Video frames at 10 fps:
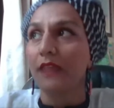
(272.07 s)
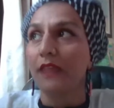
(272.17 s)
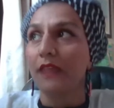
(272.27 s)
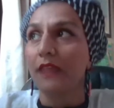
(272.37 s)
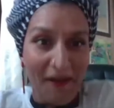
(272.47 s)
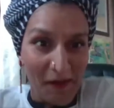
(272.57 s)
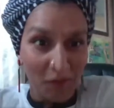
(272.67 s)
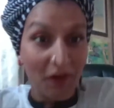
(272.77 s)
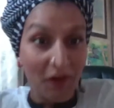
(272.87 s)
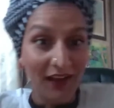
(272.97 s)
had I bought a
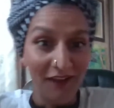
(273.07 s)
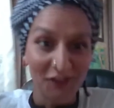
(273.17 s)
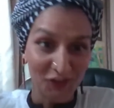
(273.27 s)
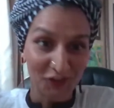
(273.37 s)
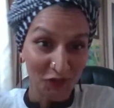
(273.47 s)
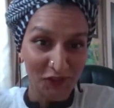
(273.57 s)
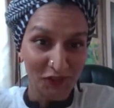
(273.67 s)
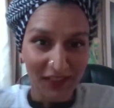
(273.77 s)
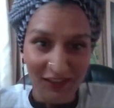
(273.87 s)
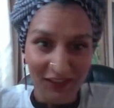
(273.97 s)
red cam right
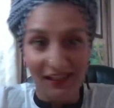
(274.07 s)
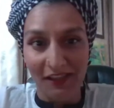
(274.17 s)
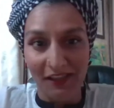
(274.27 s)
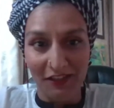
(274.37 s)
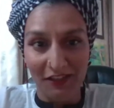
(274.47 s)
after school,